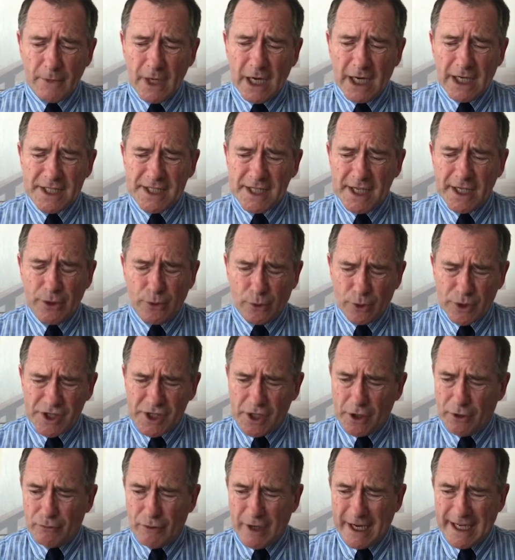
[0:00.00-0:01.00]
I did
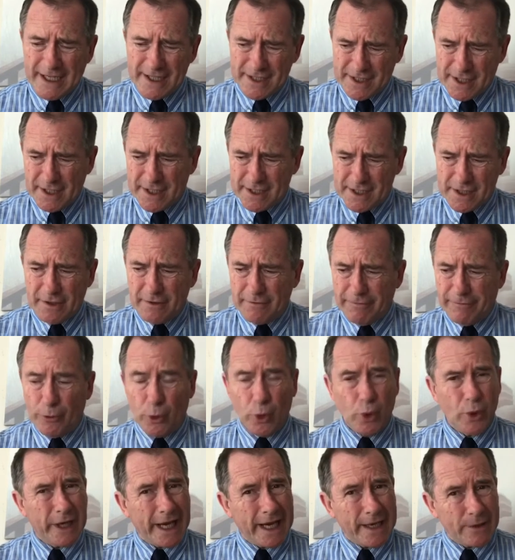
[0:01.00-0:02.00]
also raise this at
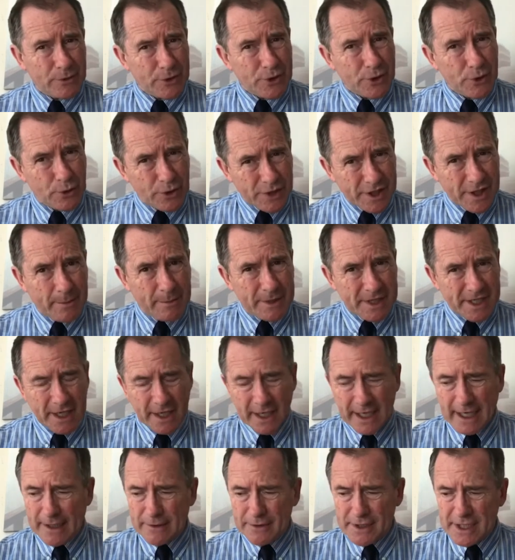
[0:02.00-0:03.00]
full council, Somerset
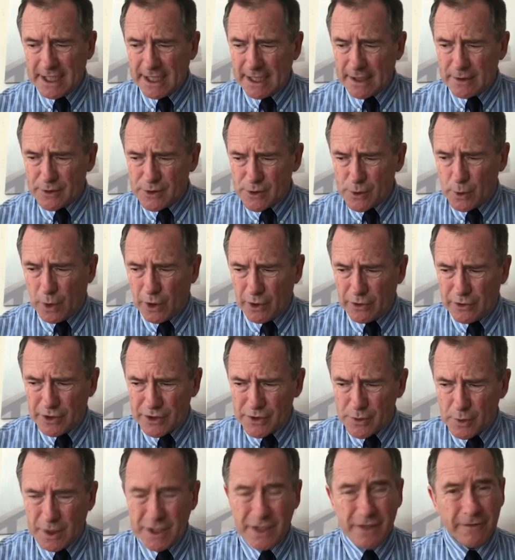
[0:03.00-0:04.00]
County Council, on the
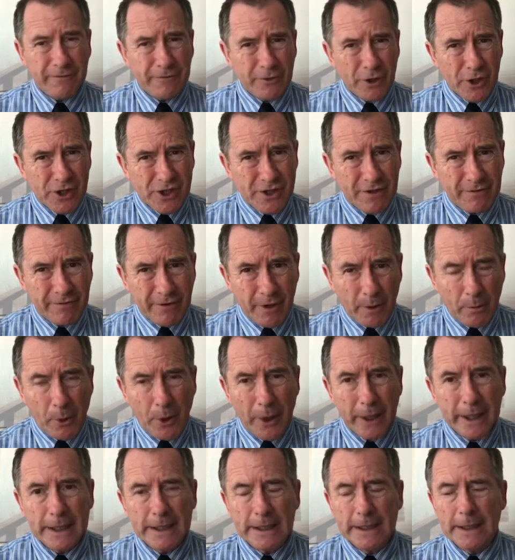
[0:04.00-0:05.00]
21st of
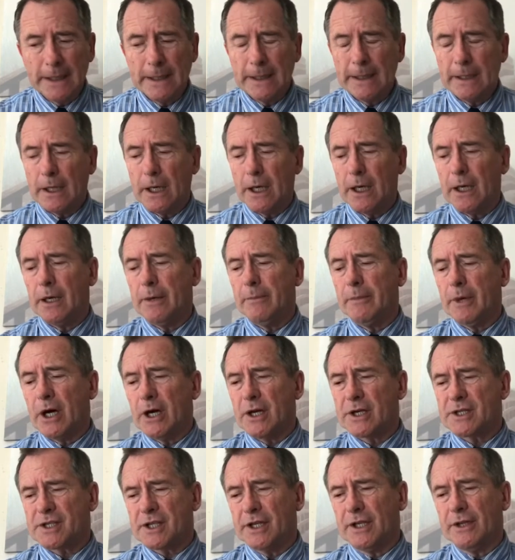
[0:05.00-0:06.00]
February, um,
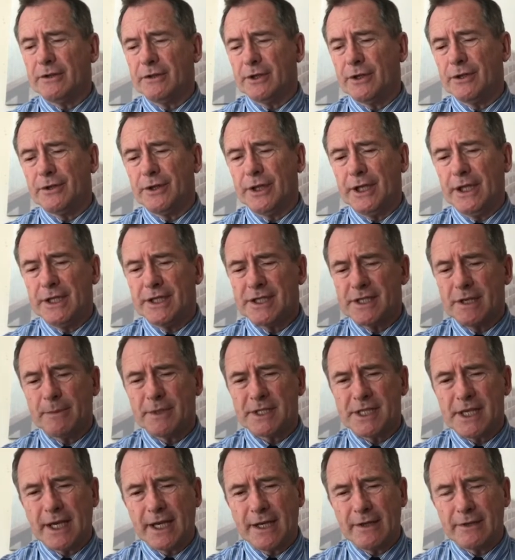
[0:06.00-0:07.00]
asking that the
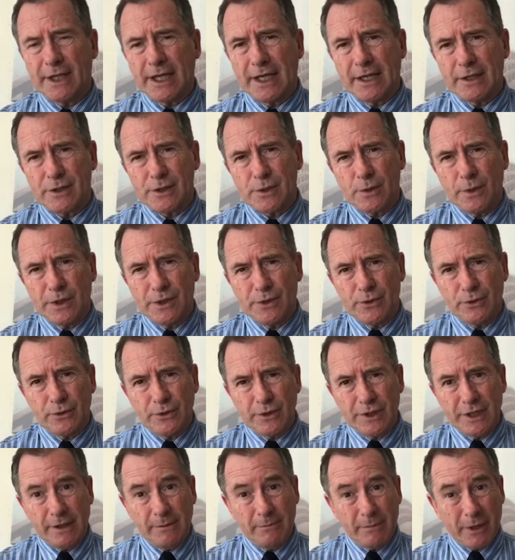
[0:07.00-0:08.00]
Somerset County Council and
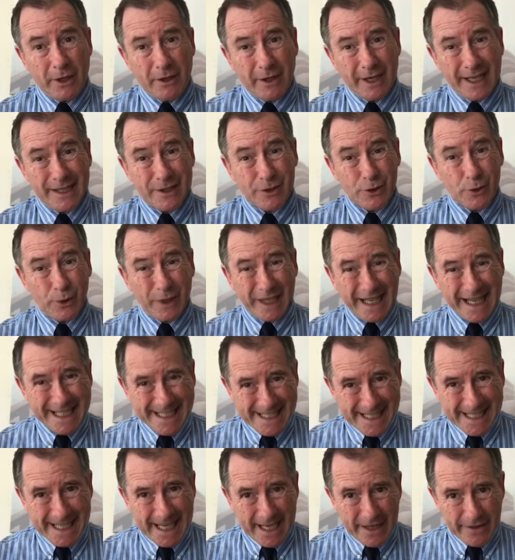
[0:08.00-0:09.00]
Taunton Dean Borough Council get
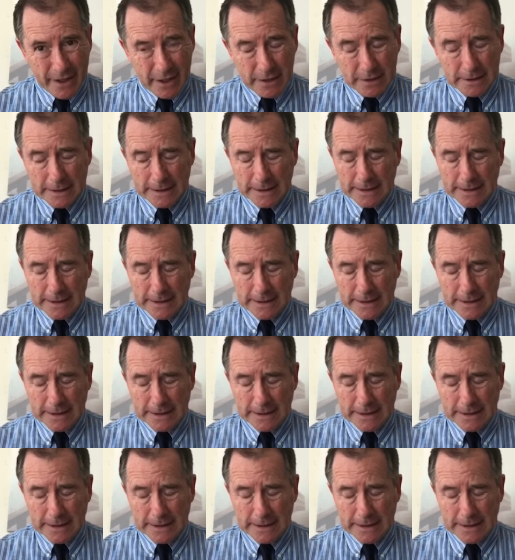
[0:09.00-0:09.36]
together